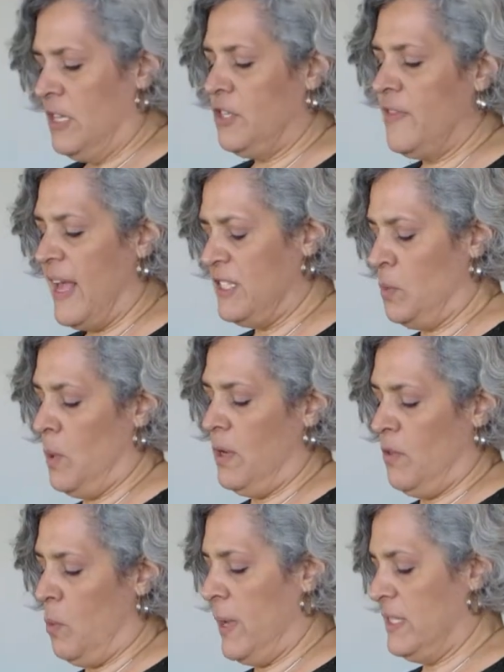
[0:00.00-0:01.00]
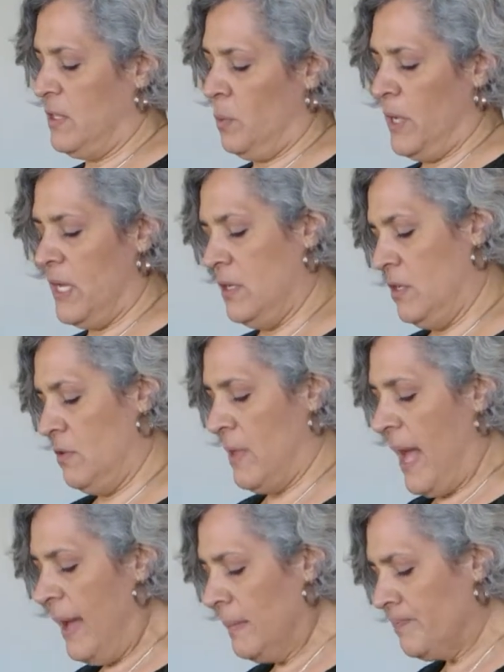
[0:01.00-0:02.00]
So that's one of the ways that we can do
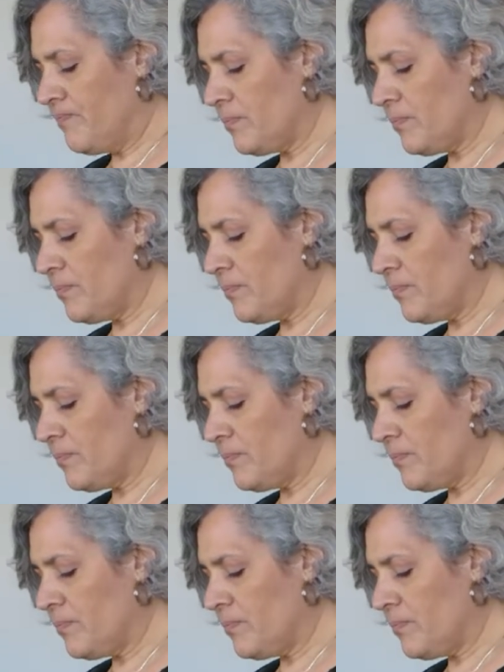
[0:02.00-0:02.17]
that.